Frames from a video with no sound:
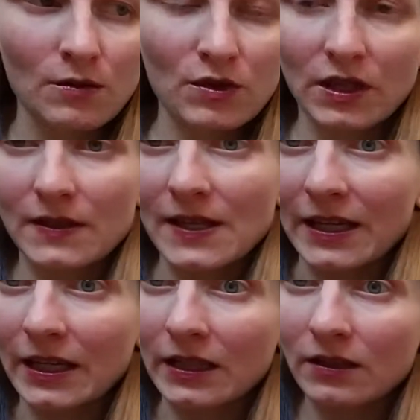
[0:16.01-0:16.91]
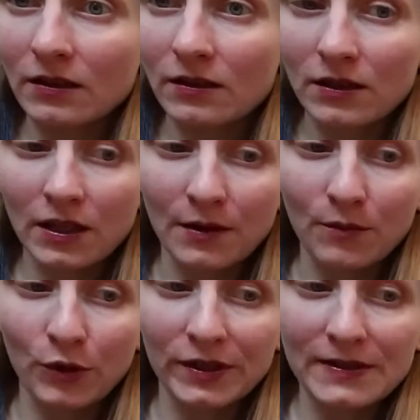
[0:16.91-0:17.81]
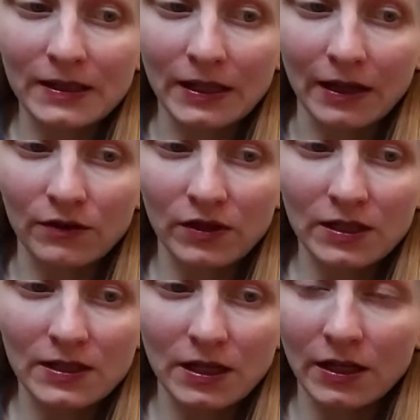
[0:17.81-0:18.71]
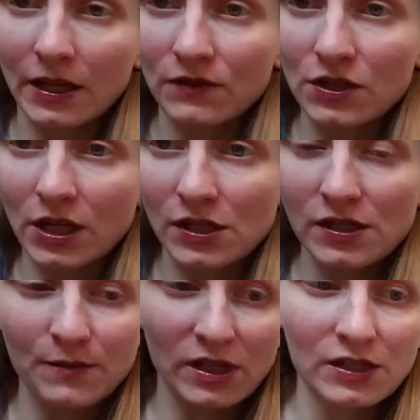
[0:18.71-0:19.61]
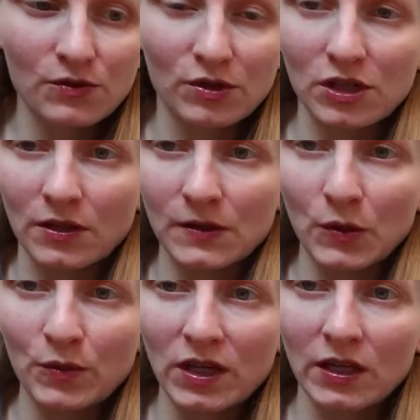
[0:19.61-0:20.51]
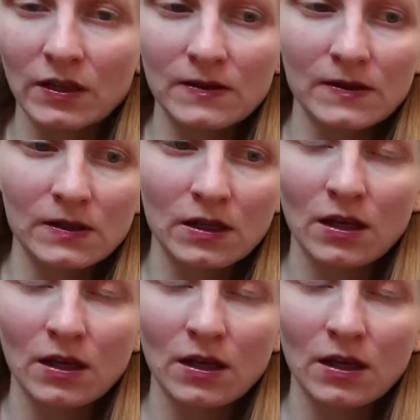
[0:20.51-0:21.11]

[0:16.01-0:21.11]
because I can get more insulin out of it and not have to change as much, which also means